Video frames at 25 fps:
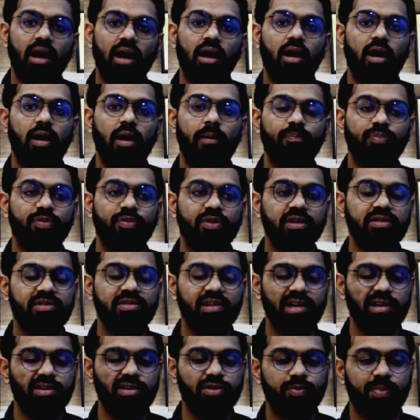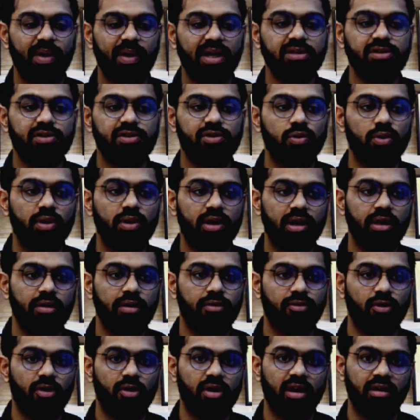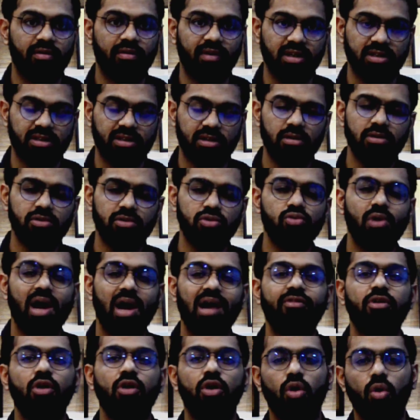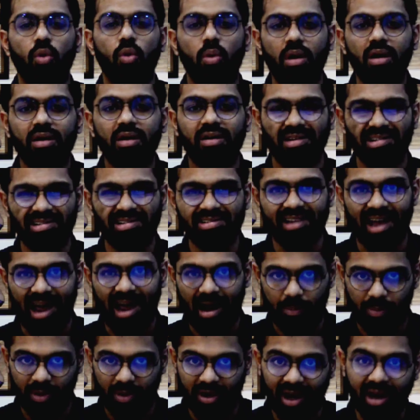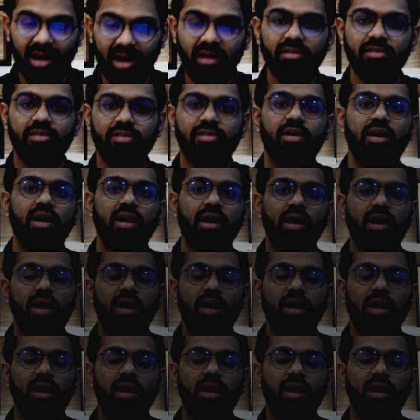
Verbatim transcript: Um, this is best suited for investors who have a lower risk appetite.